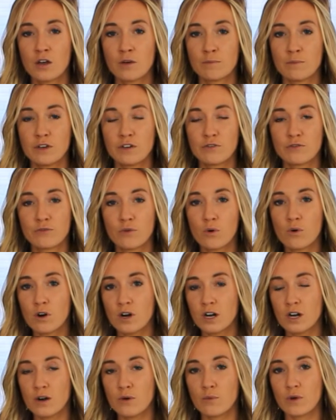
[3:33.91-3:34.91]

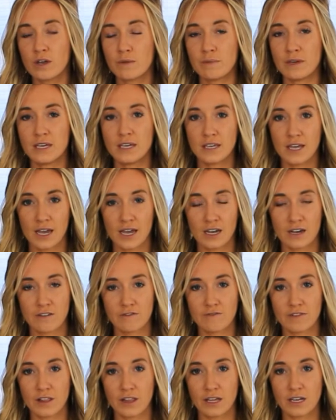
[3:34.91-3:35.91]
Before we
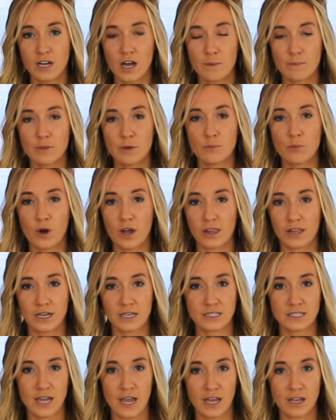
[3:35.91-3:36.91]
begin filling up the
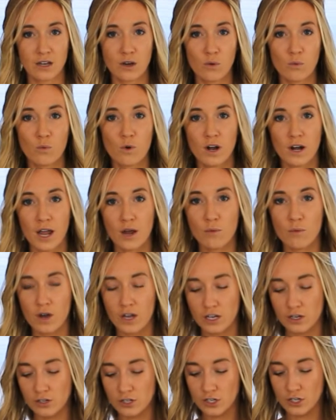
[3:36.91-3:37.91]
boiling tank, what I
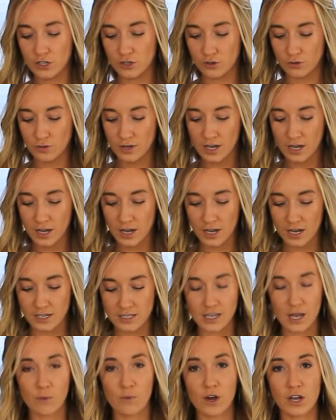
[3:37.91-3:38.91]
want you to do
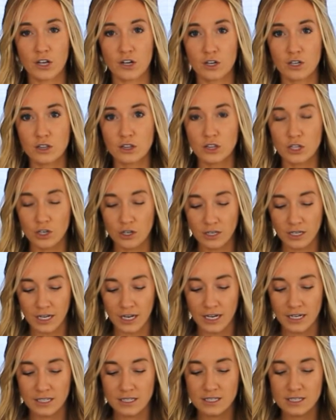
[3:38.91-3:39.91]
is I want you to look
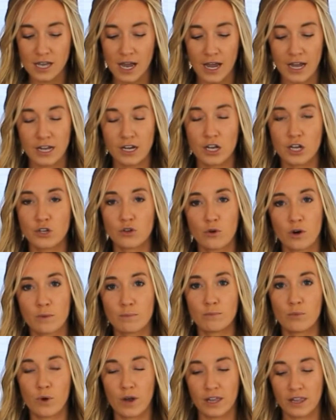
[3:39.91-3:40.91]
inside your
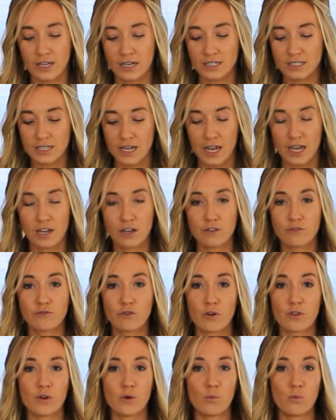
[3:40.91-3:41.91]
boiling tank
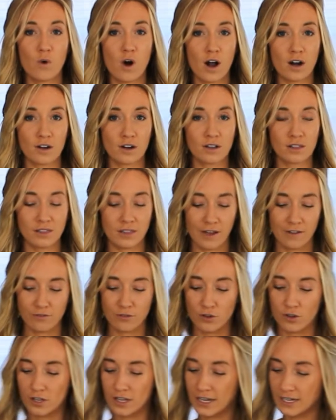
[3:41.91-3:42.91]
for the water
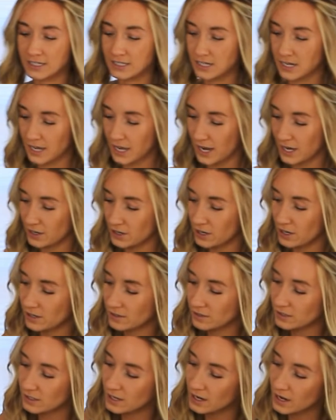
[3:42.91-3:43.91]
level
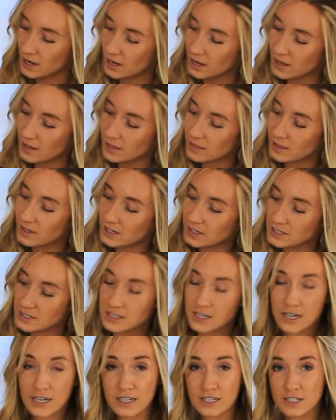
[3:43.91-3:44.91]
indicator.
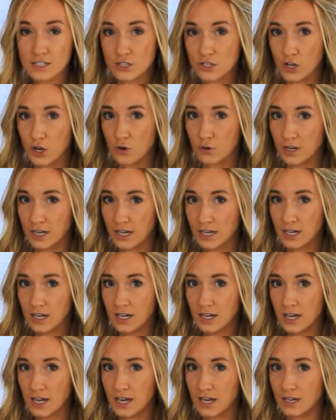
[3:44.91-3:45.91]
This is
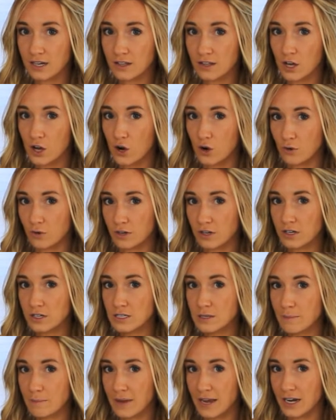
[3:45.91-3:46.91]
noted in the
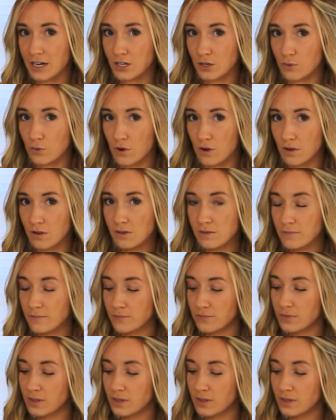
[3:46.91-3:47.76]
owner's manual.